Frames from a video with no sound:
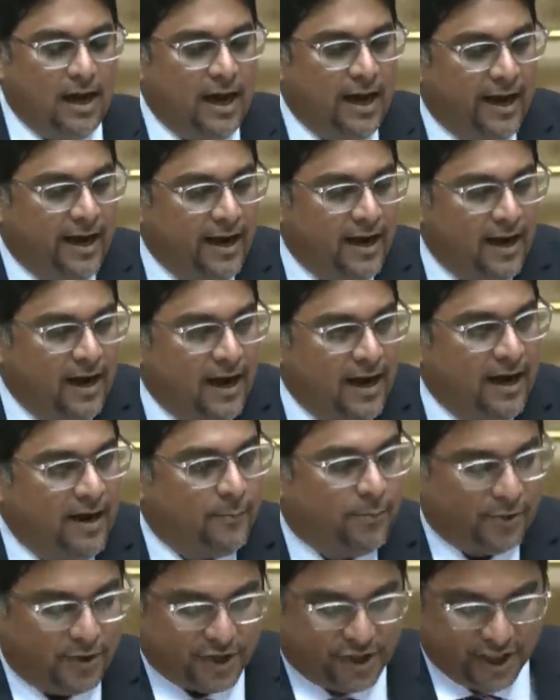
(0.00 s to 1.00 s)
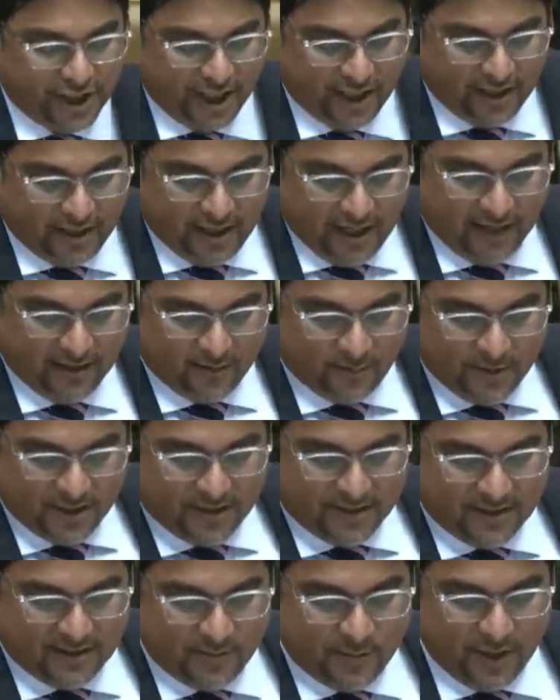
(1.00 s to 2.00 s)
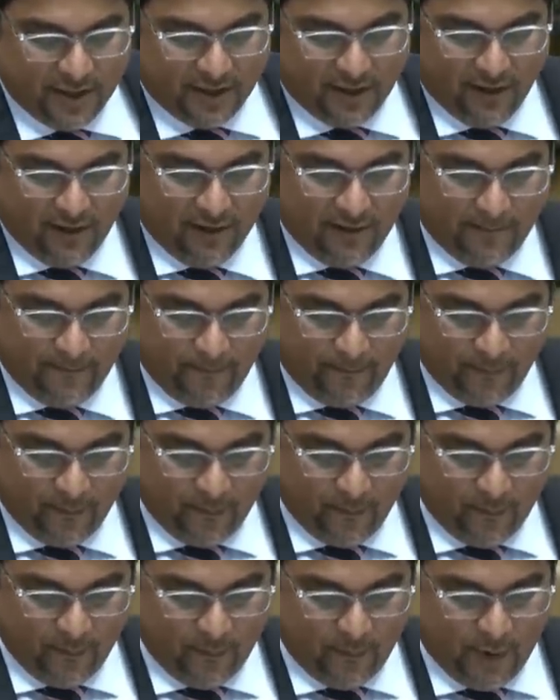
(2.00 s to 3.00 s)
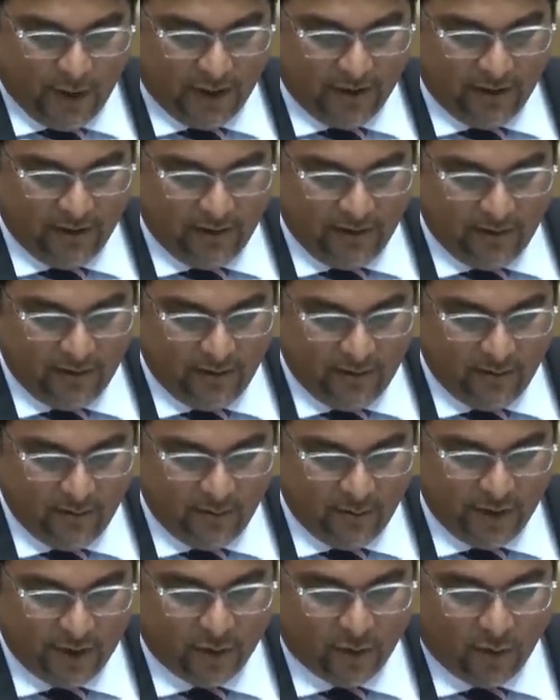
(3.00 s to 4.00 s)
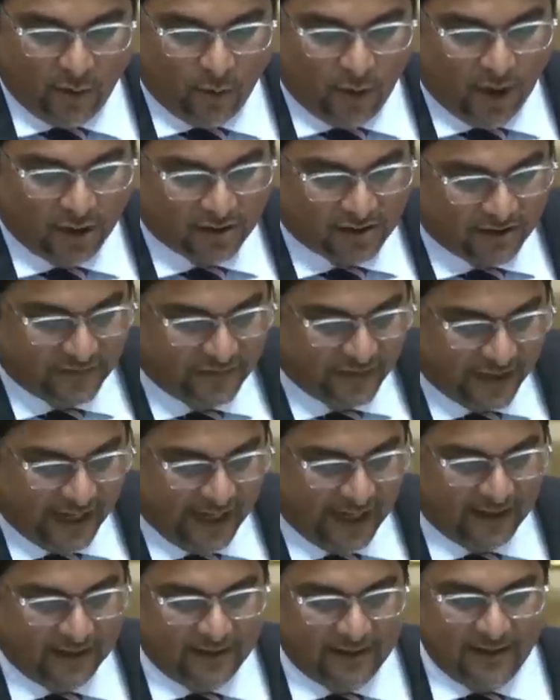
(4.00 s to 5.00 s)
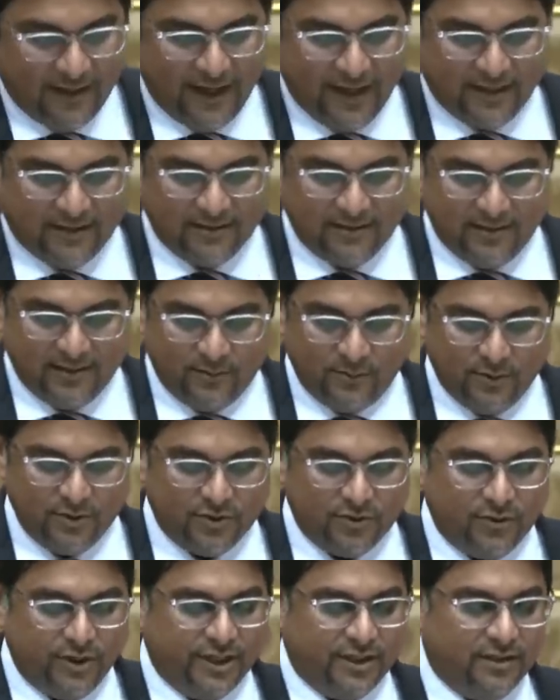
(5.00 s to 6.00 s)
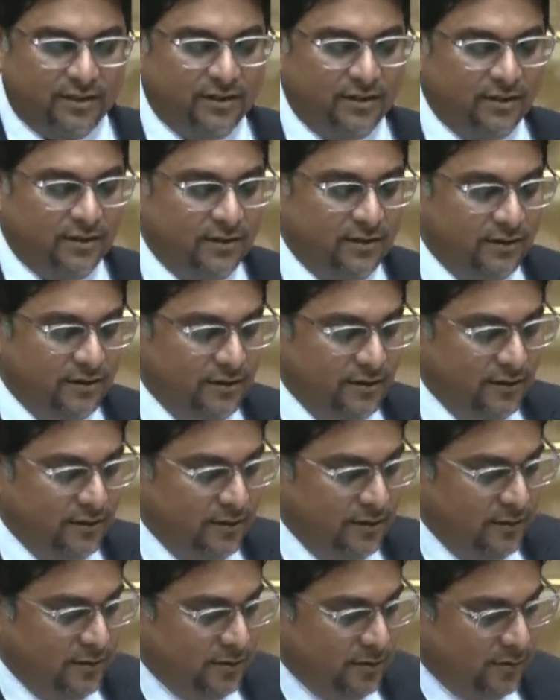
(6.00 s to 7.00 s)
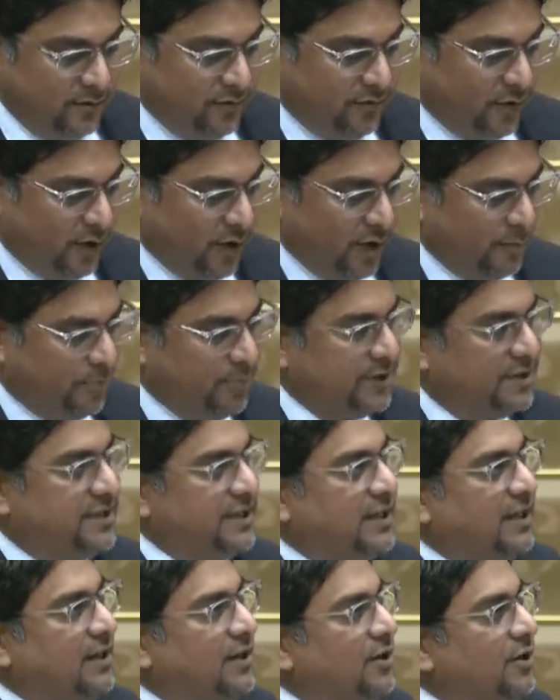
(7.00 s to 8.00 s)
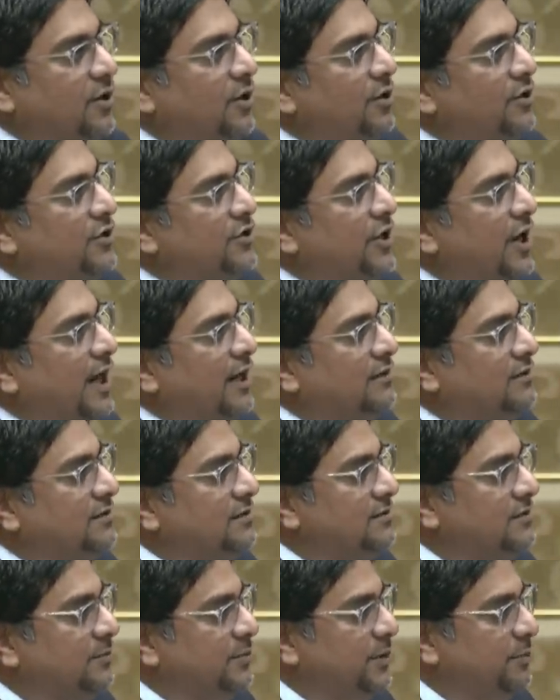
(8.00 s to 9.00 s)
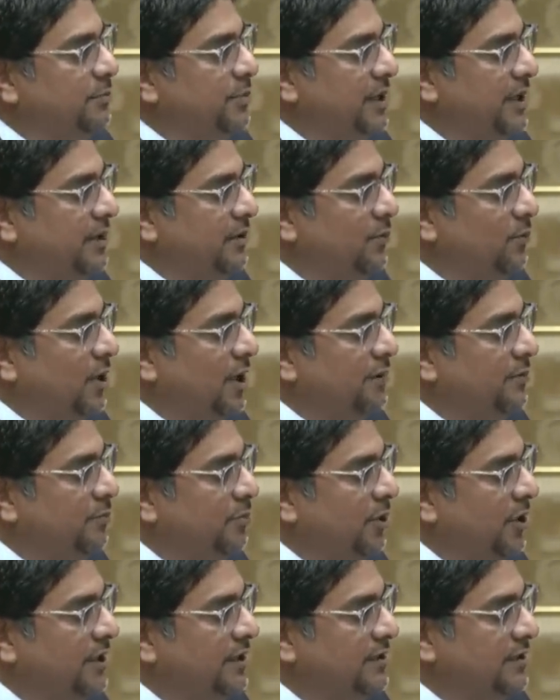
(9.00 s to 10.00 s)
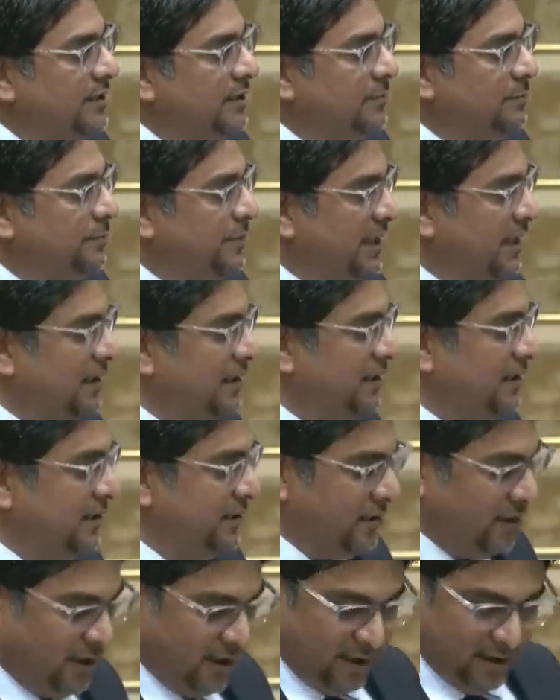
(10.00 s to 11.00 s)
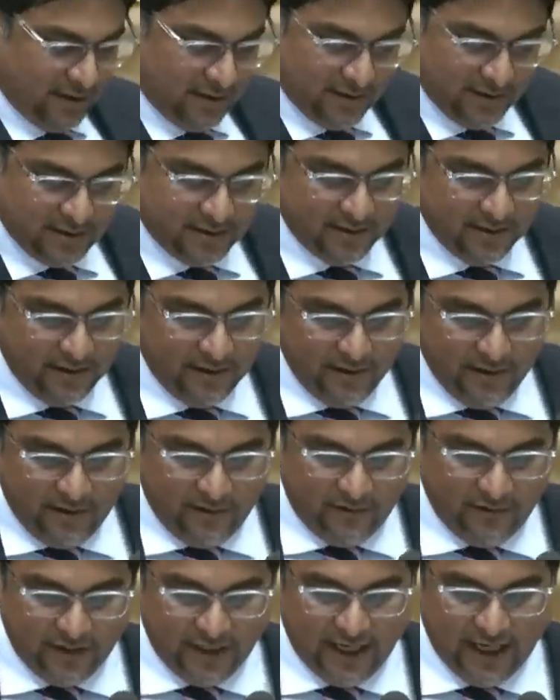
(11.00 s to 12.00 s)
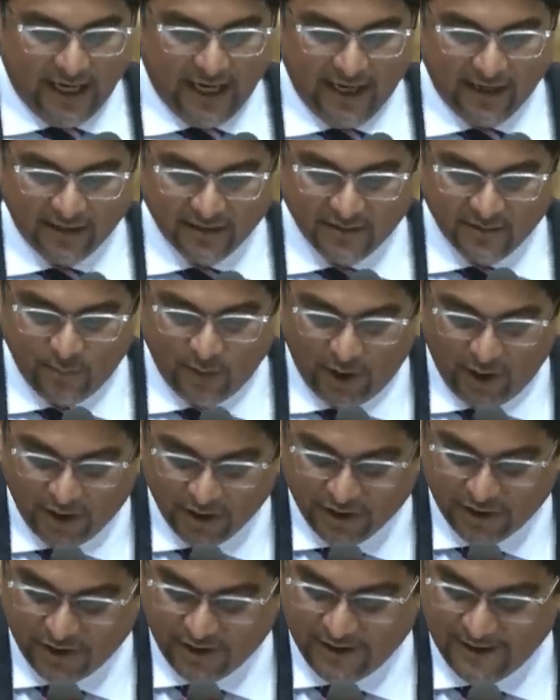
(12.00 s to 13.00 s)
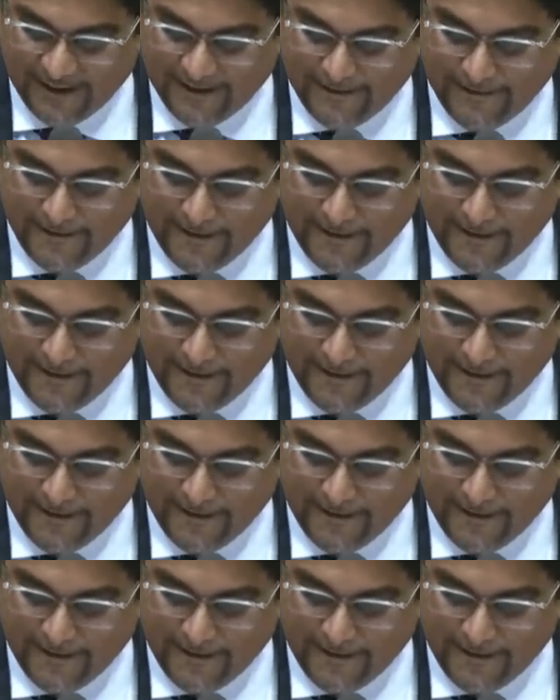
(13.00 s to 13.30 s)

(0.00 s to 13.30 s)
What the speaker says: I appreciate that, Mr. Speaker, but we don't want to forget the letter that was written for a particular contractor to be paid $1.8 billion for the Hags Bosch.